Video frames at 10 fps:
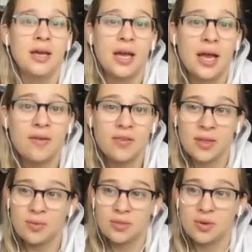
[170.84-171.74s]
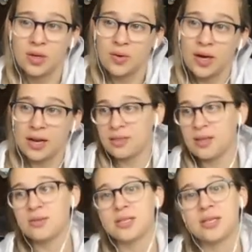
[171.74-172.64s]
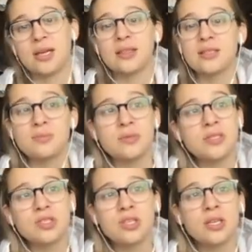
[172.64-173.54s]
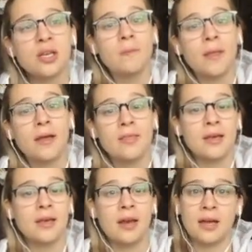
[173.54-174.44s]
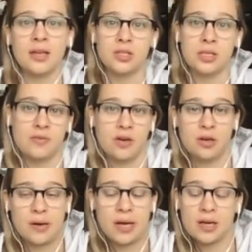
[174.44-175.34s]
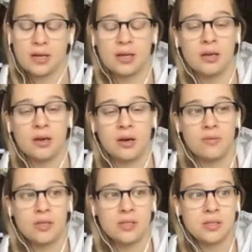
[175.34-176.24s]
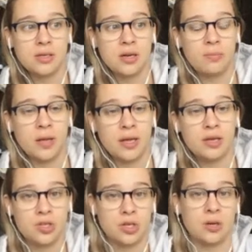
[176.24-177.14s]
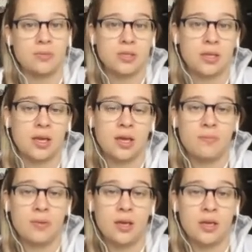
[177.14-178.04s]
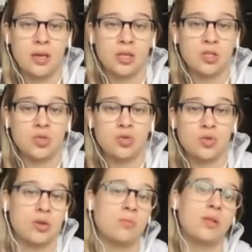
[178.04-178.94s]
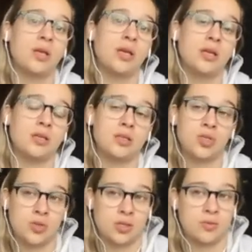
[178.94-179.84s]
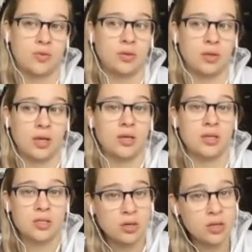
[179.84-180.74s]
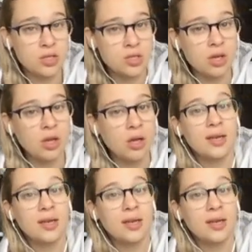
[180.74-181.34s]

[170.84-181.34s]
Everything was going great. I thought I was going to get this position. And then I just never heard back. And obviously, applying to jobs can be extremely stressful and discouraging.